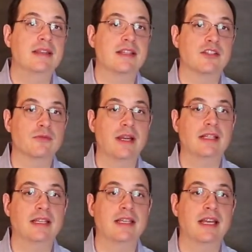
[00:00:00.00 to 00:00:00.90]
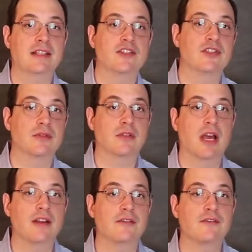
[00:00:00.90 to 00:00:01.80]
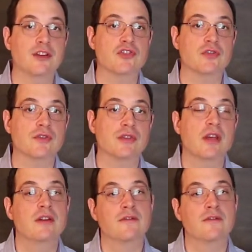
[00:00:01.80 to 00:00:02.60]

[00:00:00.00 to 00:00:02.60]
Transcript: that's directly connected to your line of fixtures